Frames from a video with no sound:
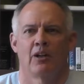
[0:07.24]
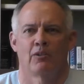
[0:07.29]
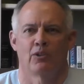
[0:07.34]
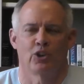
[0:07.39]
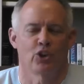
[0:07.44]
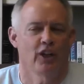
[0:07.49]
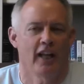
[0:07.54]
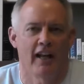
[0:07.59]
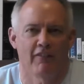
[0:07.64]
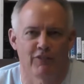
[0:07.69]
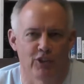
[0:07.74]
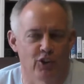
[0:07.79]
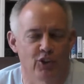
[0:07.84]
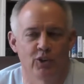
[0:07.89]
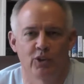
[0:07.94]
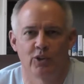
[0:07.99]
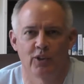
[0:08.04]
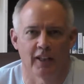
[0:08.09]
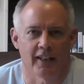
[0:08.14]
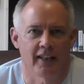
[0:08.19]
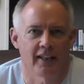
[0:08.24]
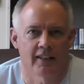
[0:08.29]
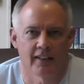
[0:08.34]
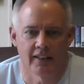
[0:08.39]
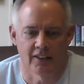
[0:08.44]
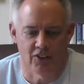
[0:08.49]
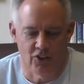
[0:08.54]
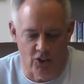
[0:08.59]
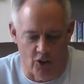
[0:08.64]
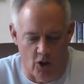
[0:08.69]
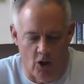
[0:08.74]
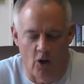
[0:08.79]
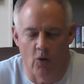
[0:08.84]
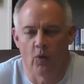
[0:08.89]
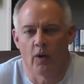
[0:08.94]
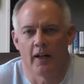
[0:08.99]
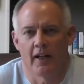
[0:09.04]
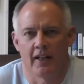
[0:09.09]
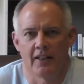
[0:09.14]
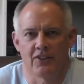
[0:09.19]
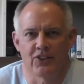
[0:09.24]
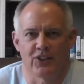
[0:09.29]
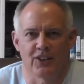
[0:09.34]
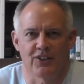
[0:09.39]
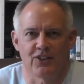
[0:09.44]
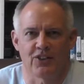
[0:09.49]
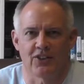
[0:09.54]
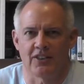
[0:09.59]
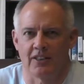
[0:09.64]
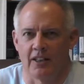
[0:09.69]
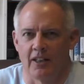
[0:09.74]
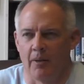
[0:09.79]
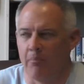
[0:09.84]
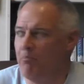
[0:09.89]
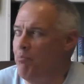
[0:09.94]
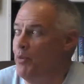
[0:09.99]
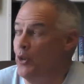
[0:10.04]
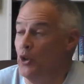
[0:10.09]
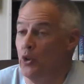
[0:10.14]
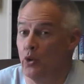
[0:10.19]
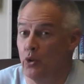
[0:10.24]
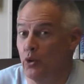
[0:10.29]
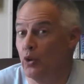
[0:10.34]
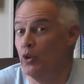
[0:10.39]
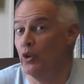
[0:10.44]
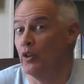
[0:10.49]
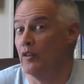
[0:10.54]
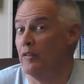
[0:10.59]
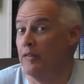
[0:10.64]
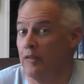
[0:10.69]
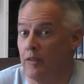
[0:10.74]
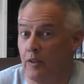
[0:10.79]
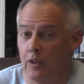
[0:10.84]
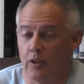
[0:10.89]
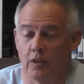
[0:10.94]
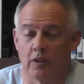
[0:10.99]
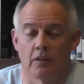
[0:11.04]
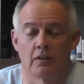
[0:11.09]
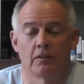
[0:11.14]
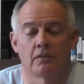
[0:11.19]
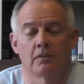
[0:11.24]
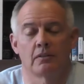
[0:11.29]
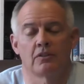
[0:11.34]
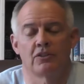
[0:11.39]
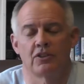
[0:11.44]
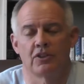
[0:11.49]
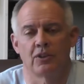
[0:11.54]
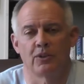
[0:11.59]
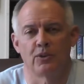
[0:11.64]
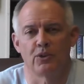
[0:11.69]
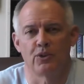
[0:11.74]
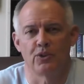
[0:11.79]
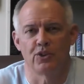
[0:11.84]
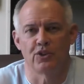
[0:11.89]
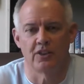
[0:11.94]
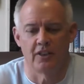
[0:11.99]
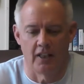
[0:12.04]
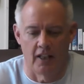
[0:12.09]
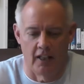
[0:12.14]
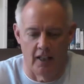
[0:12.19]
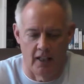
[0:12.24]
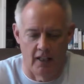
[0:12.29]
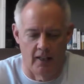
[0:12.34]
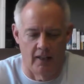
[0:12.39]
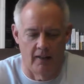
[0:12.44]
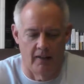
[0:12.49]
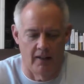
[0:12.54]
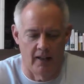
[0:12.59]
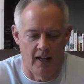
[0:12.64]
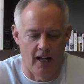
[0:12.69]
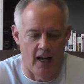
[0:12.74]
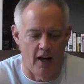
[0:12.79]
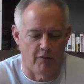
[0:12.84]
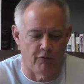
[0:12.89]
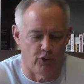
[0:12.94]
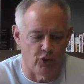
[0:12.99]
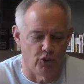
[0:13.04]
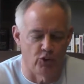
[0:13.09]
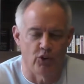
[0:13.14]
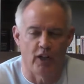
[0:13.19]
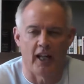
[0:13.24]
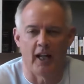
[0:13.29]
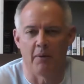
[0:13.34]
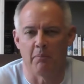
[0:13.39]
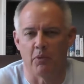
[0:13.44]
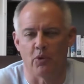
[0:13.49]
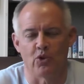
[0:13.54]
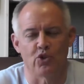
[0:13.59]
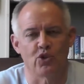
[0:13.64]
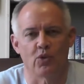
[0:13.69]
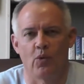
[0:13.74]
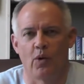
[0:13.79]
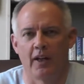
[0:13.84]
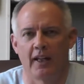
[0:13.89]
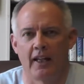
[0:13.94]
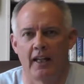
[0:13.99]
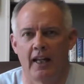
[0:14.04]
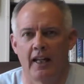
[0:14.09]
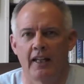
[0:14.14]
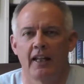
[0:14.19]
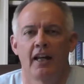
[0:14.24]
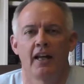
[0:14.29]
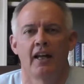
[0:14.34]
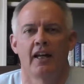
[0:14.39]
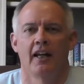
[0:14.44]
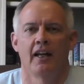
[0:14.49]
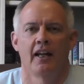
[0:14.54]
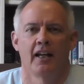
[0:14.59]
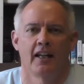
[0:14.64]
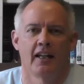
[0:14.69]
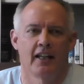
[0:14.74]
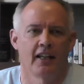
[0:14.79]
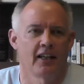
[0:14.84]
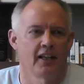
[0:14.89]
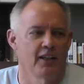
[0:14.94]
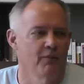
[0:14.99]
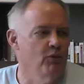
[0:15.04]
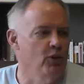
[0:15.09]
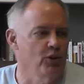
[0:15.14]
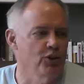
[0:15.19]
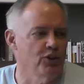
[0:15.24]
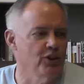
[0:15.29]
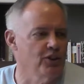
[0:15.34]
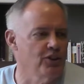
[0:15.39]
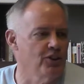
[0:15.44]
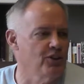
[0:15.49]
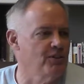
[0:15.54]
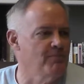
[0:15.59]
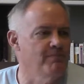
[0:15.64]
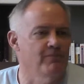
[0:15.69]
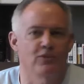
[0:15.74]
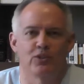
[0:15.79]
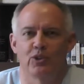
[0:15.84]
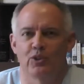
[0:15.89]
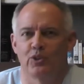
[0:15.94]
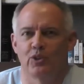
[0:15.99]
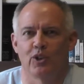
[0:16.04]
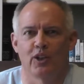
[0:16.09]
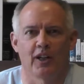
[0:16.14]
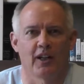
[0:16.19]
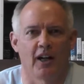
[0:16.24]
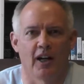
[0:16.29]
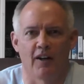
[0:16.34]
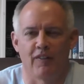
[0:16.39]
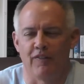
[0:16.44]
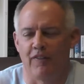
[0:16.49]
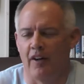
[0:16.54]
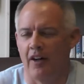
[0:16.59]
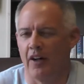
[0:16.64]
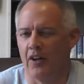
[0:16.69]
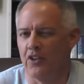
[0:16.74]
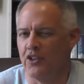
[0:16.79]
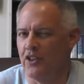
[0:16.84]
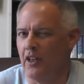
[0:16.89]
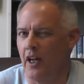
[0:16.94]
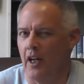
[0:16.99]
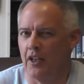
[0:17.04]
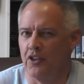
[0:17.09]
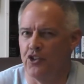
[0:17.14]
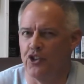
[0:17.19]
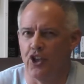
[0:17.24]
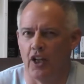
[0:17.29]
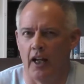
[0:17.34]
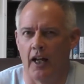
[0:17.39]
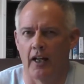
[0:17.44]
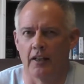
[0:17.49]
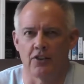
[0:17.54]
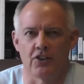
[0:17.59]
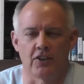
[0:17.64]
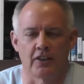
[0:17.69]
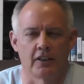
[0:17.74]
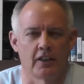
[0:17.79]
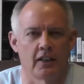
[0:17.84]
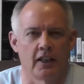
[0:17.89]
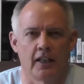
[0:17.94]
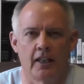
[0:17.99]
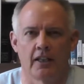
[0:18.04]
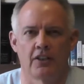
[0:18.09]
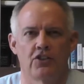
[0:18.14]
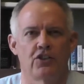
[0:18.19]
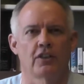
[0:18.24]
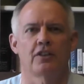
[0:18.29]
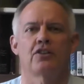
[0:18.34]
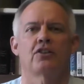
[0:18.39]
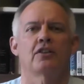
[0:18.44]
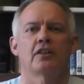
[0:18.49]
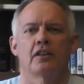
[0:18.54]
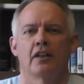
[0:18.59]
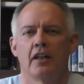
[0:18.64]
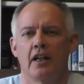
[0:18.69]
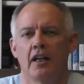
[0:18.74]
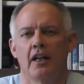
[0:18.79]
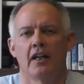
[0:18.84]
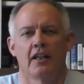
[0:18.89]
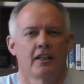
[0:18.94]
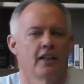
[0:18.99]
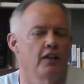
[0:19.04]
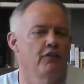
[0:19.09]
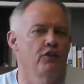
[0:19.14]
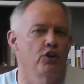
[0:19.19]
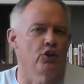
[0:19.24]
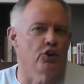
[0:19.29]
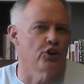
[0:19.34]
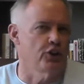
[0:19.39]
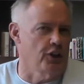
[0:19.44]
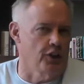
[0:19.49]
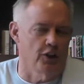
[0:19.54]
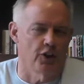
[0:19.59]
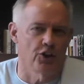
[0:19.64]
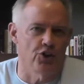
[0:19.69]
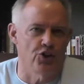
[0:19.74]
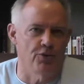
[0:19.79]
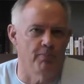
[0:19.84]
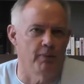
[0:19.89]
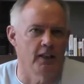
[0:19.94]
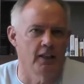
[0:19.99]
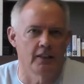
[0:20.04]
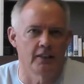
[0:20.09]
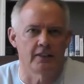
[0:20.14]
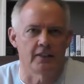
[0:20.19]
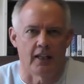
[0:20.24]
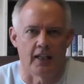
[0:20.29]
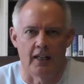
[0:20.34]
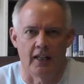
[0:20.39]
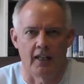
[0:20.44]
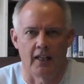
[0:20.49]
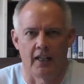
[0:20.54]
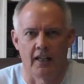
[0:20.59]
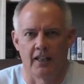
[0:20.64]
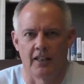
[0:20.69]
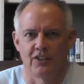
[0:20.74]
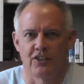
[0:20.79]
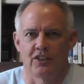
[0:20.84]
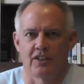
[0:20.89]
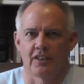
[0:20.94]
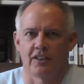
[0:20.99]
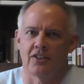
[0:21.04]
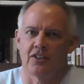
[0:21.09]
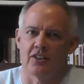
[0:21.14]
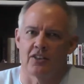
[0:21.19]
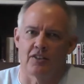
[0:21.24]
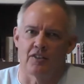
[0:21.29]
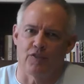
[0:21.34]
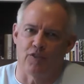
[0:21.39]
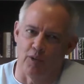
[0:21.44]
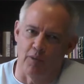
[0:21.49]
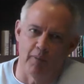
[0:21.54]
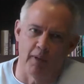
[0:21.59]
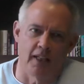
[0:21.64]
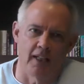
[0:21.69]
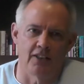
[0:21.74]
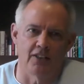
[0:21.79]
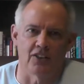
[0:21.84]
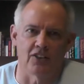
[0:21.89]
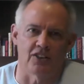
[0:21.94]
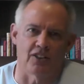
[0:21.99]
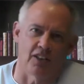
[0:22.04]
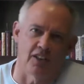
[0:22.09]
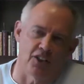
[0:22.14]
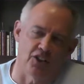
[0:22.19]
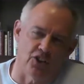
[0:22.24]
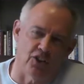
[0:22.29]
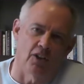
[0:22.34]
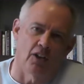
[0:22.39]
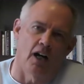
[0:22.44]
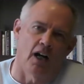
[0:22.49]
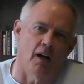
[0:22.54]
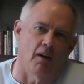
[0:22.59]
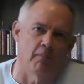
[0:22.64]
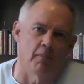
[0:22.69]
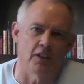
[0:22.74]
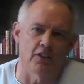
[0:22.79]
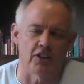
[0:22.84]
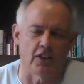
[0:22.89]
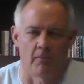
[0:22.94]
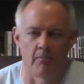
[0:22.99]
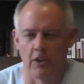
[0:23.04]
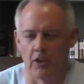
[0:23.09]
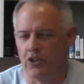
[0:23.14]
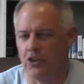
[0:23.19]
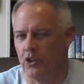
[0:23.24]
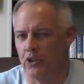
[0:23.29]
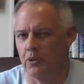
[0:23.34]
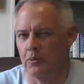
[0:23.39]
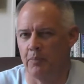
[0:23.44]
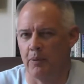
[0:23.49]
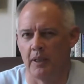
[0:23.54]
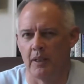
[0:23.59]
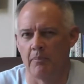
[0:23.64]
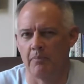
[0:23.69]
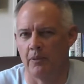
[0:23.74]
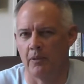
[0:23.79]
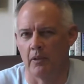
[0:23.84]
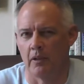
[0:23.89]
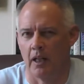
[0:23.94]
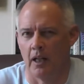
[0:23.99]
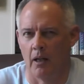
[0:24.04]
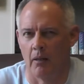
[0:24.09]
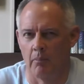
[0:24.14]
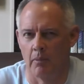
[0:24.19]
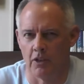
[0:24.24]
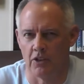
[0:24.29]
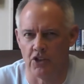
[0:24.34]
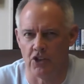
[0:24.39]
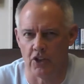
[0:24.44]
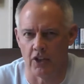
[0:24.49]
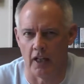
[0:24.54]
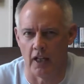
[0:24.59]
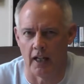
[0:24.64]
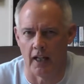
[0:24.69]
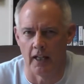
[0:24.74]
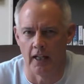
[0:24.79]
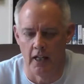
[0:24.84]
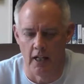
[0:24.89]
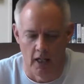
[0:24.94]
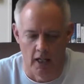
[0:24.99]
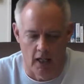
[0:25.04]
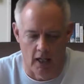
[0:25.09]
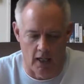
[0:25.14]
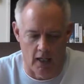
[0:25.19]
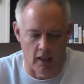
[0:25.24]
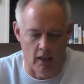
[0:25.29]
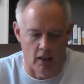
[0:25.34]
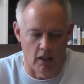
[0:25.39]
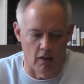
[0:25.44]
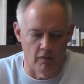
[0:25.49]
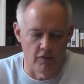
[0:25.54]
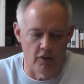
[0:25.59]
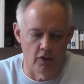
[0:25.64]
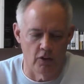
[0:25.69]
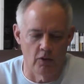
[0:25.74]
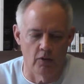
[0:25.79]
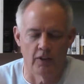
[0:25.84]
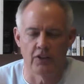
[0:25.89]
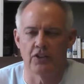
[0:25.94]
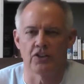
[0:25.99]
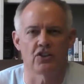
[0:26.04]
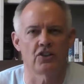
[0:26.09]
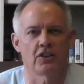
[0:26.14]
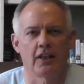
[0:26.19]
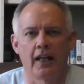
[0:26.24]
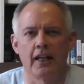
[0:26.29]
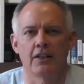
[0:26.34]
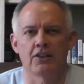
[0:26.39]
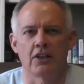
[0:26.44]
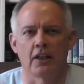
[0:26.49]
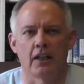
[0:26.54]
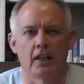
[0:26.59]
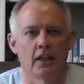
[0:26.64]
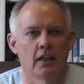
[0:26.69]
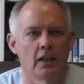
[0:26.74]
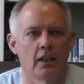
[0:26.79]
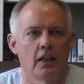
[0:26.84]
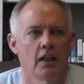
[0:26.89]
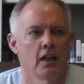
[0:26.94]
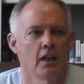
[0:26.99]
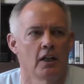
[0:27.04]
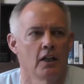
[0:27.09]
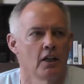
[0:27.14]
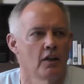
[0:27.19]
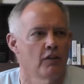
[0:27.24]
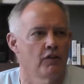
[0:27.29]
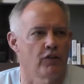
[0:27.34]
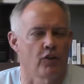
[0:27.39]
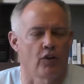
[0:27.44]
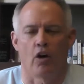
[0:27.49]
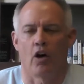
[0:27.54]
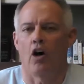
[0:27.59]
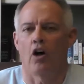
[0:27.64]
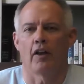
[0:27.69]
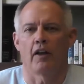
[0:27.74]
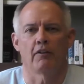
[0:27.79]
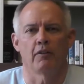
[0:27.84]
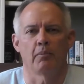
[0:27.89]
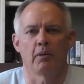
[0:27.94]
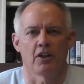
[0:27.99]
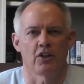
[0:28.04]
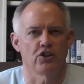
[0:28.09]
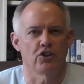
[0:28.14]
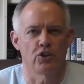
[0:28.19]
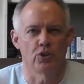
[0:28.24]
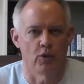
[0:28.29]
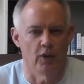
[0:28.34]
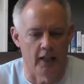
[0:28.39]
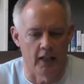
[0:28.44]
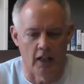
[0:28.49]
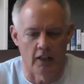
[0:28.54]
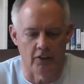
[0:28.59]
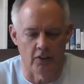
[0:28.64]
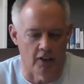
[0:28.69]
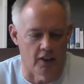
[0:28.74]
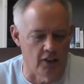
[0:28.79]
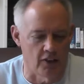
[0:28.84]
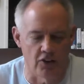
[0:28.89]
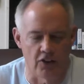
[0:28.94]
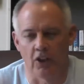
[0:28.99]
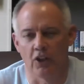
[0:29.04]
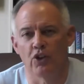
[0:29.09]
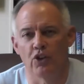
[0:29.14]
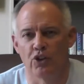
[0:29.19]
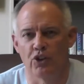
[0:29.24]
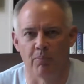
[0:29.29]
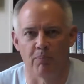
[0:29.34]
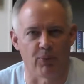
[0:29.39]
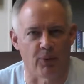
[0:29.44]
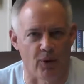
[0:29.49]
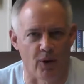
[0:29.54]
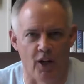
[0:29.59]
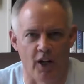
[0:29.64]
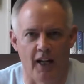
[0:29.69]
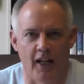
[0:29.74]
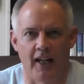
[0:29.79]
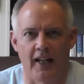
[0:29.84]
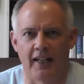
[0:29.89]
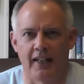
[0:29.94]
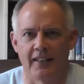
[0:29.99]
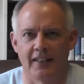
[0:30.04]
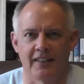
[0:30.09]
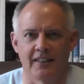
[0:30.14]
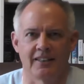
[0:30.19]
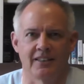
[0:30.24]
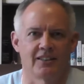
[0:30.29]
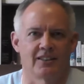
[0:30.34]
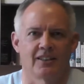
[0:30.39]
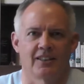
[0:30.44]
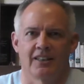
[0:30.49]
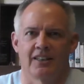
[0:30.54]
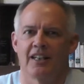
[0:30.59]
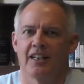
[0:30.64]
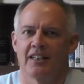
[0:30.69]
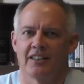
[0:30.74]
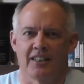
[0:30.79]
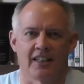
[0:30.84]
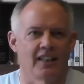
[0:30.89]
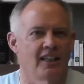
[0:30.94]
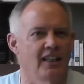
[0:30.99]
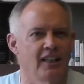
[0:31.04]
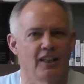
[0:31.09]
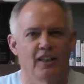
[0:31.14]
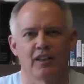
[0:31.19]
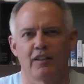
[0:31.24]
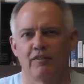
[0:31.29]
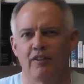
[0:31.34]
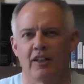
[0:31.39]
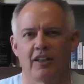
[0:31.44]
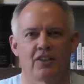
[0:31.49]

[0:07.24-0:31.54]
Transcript: Well, good afternoon again, as always. It's a beautiful Tuesday afternoon, April 28th. And again, we're just doing our fireside chats. And again, just to give you encouragement and just for me, just to let you know how much I miss you people and how much I love you. And just thanks again for all everybody's doing out there. Continue to pray and to give.